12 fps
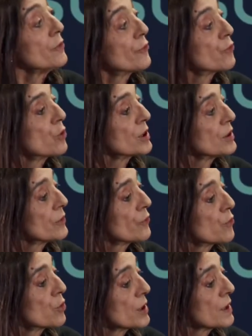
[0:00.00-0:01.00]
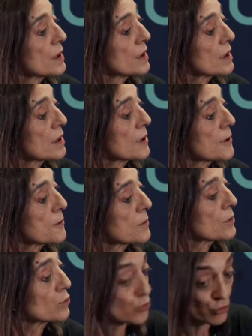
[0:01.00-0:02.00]
in quotes, we
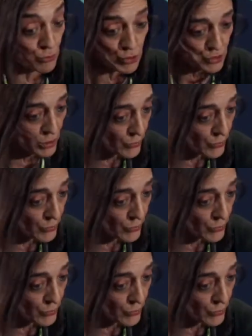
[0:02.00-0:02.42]
gained from this